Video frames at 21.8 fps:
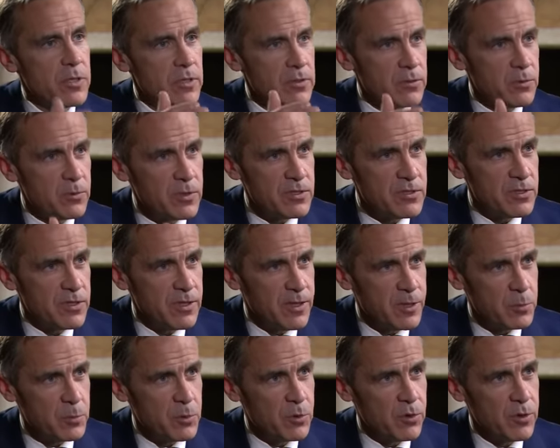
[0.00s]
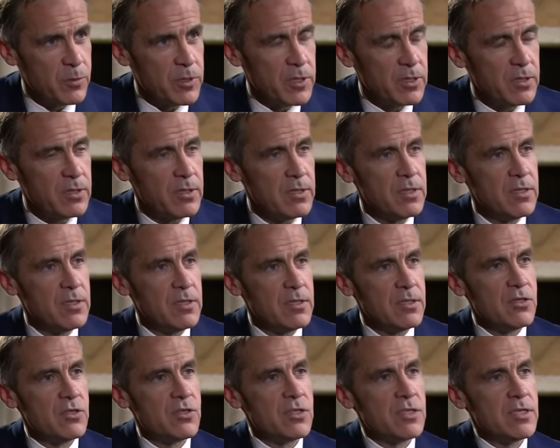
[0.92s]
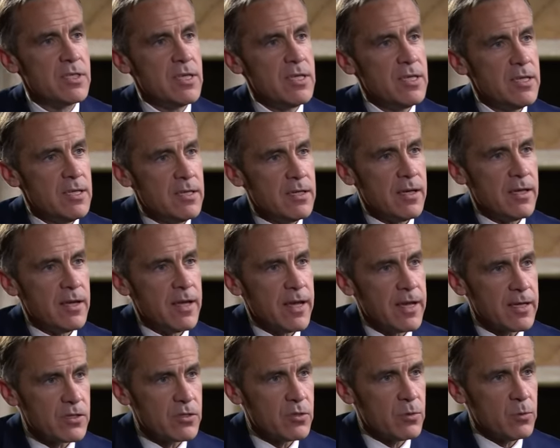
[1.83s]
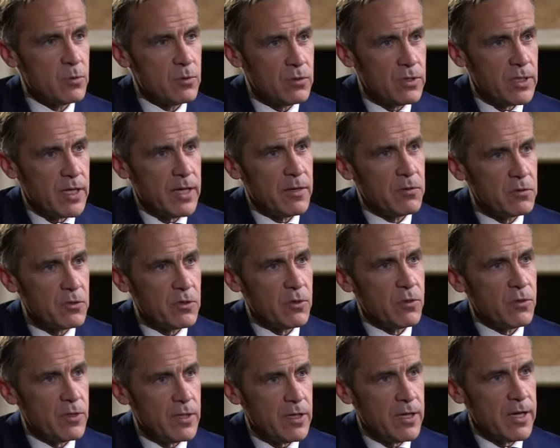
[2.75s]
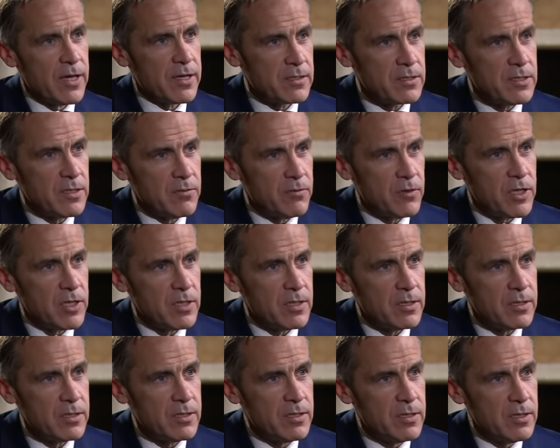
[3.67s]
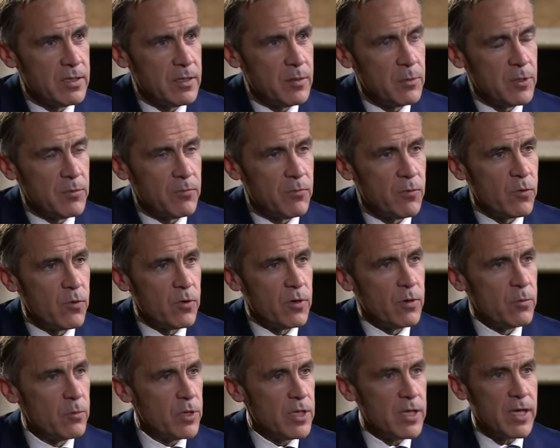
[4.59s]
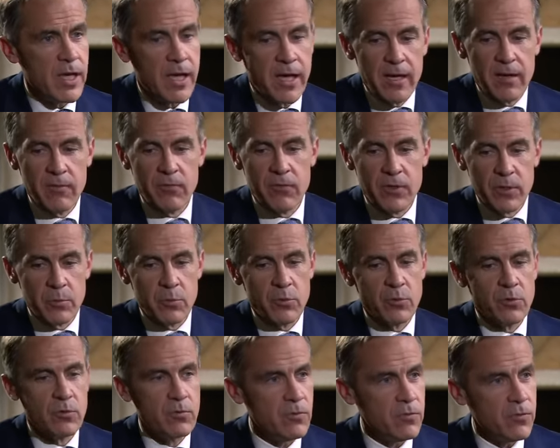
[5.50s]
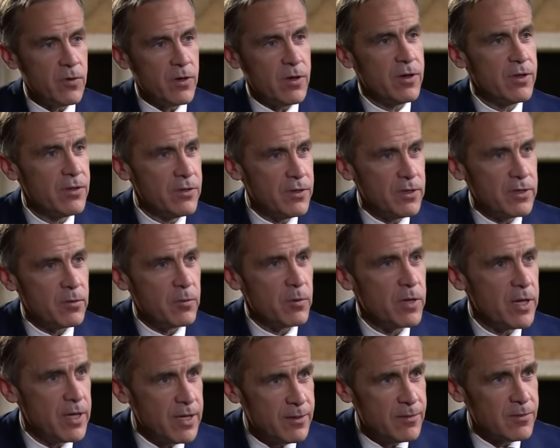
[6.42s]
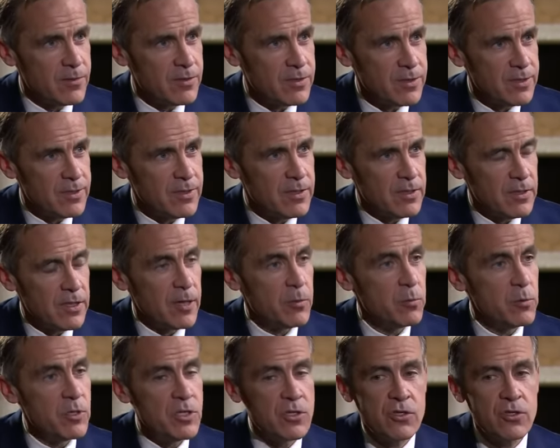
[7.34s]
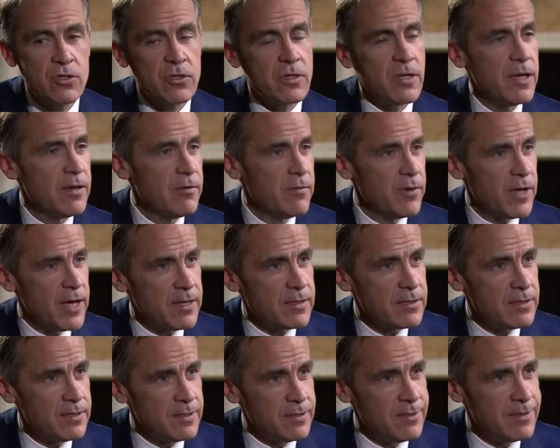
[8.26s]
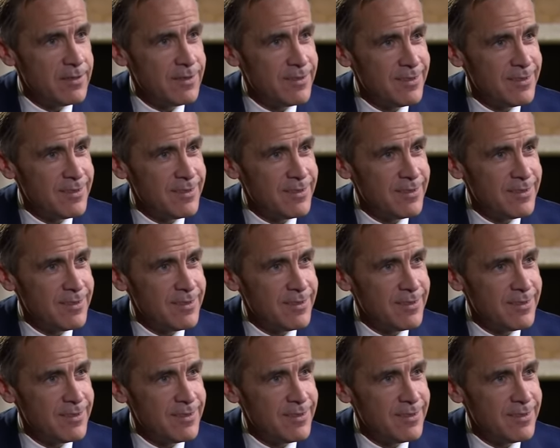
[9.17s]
increase in unemployment, to see an actual downturn in activity before we have the proof on the ground that we should have acted